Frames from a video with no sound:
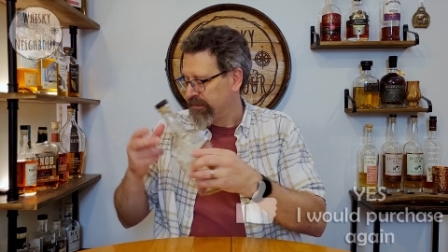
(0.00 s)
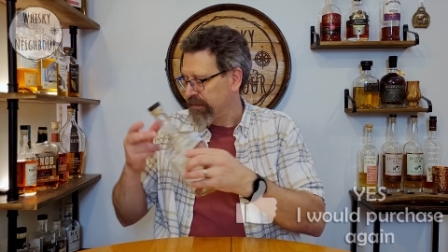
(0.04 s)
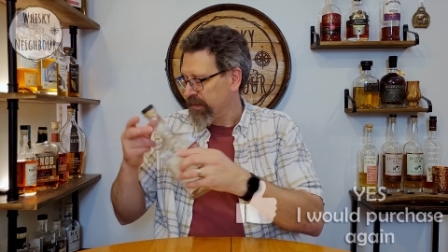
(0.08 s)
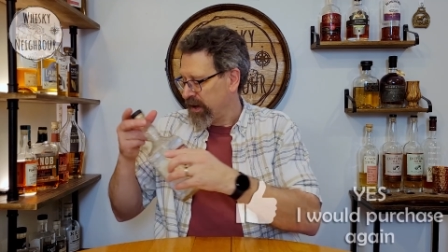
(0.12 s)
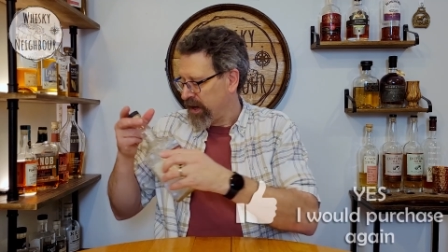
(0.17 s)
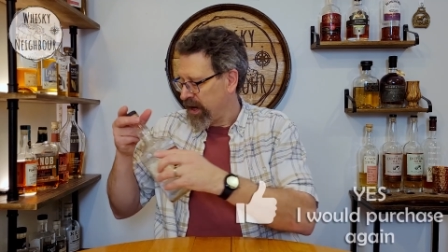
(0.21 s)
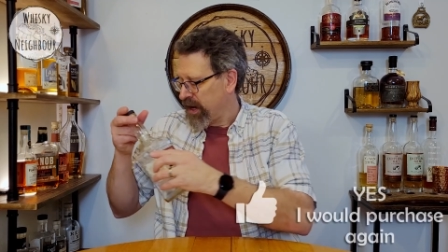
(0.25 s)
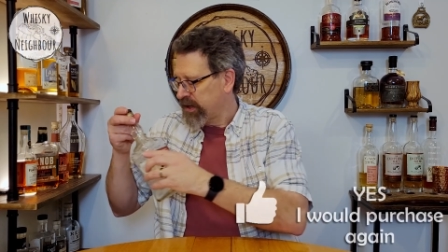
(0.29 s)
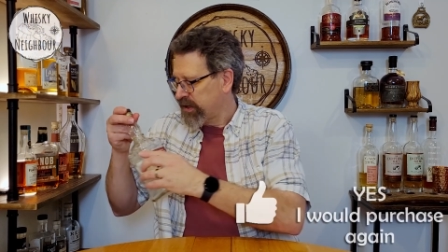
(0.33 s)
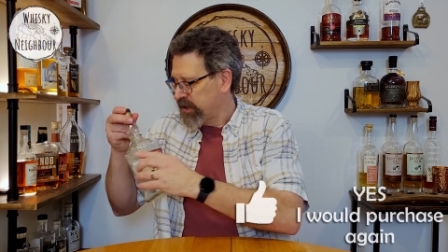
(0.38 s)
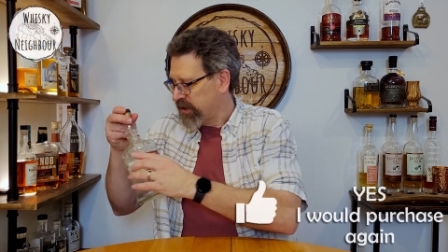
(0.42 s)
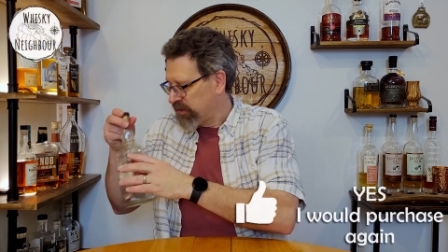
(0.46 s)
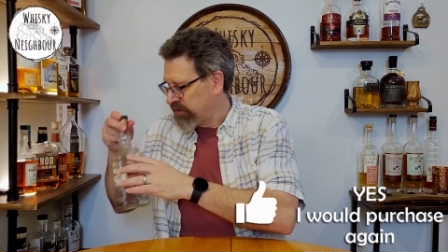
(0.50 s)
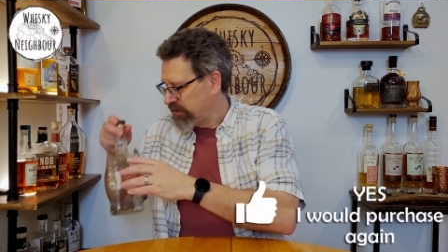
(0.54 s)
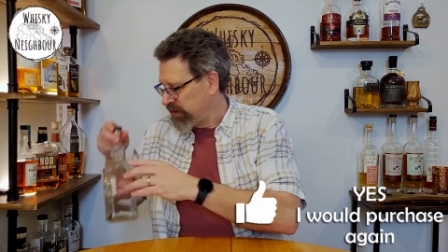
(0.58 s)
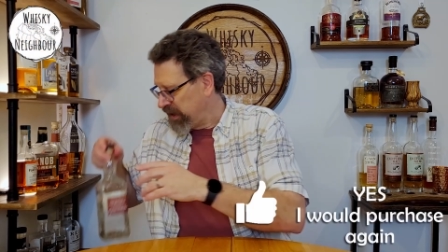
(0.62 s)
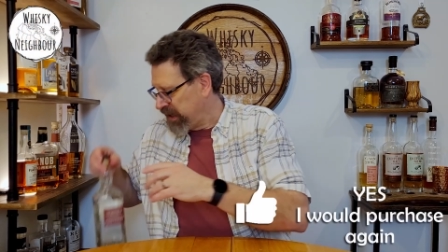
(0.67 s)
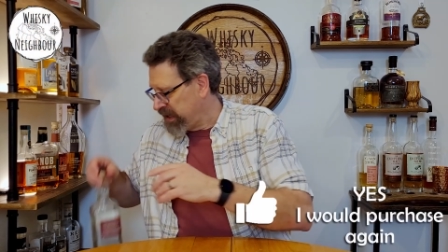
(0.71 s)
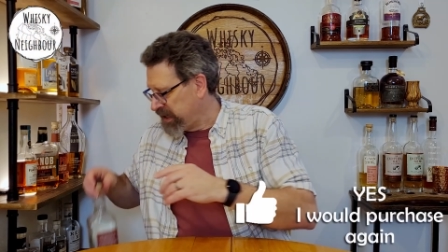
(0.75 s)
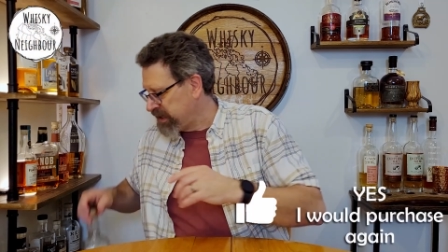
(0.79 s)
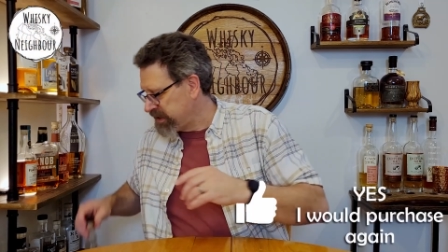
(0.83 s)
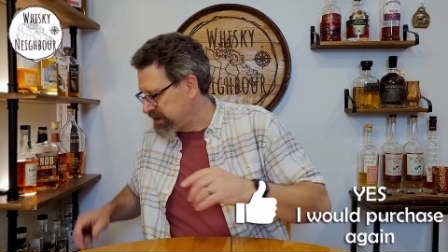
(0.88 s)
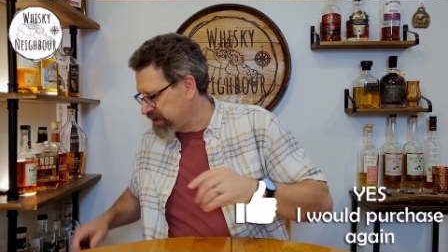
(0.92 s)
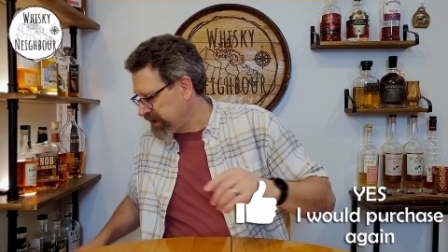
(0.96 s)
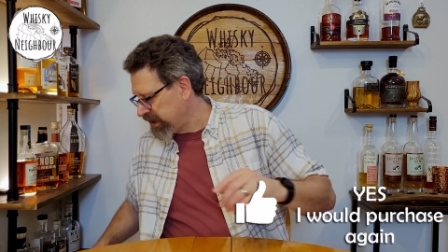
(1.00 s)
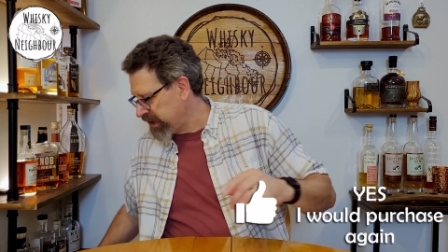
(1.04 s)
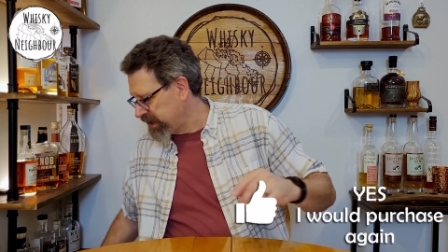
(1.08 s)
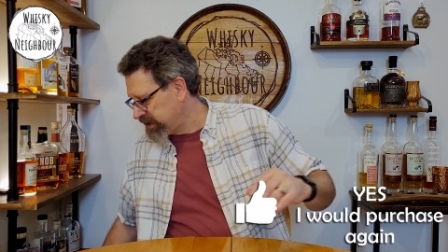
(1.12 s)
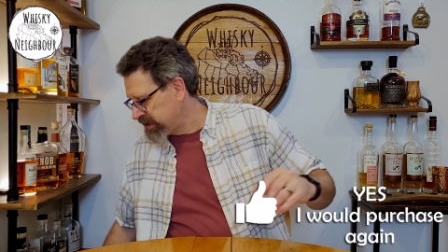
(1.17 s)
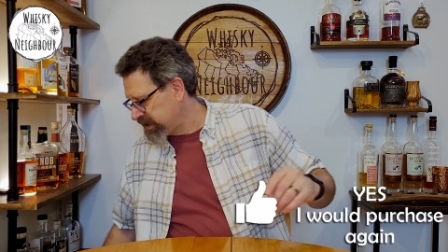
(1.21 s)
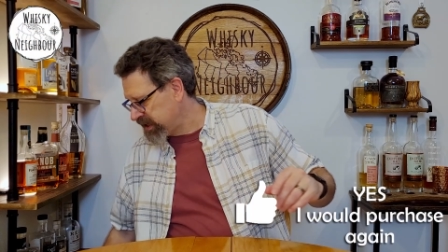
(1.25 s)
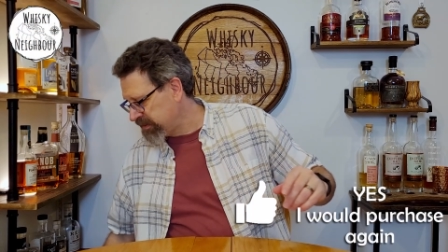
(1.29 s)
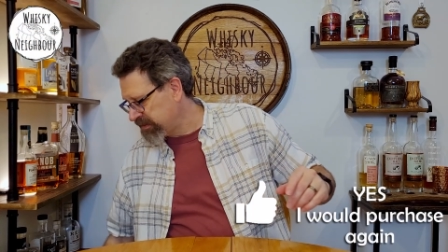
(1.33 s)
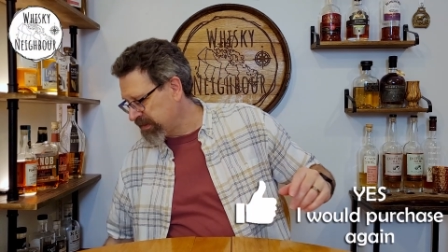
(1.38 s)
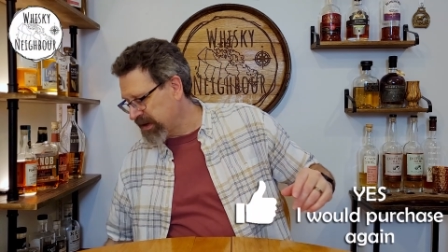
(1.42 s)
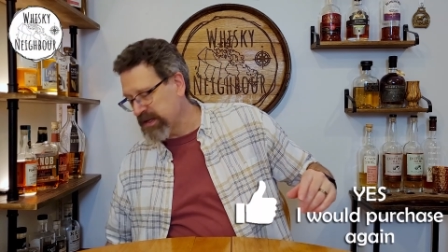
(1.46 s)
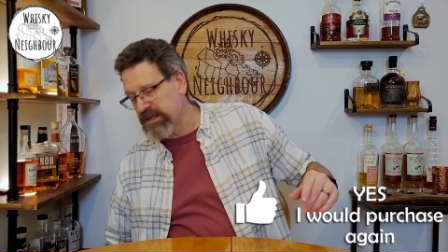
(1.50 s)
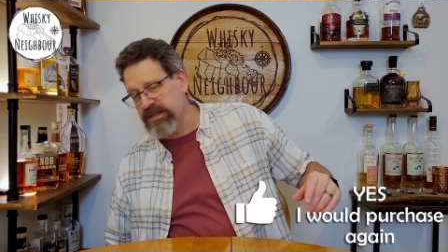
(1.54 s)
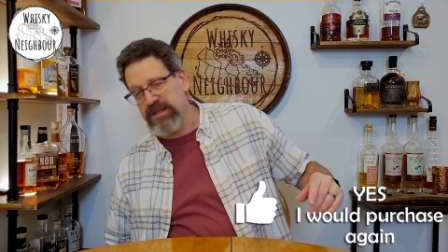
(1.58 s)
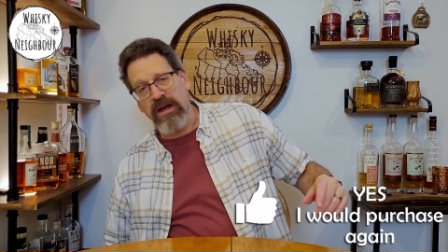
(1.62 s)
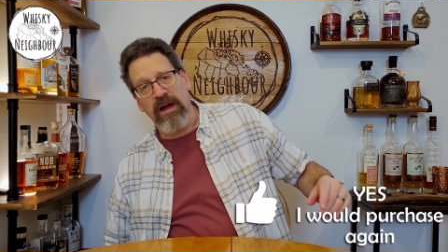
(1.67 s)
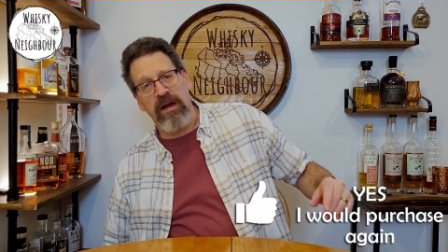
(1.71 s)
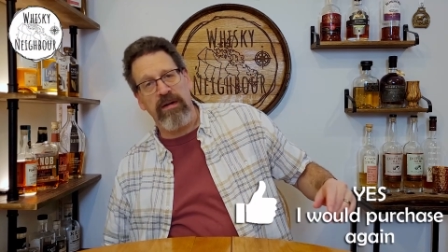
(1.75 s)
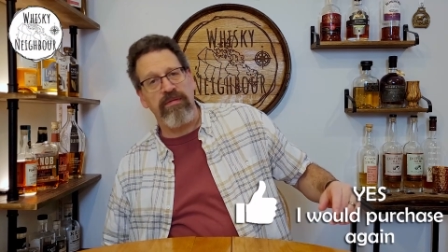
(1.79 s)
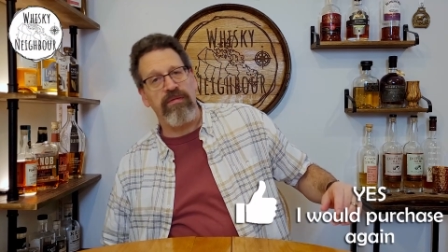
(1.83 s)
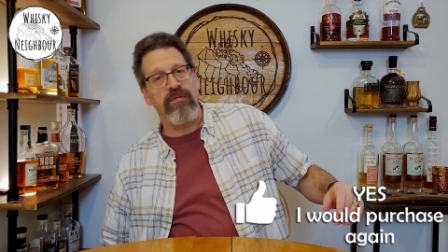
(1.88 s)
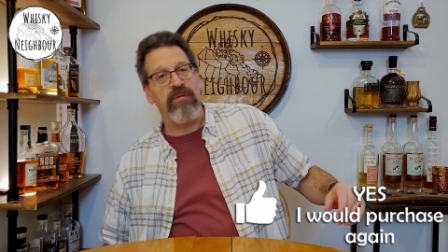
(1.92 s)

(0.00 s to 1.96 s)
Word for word: I could easily see myself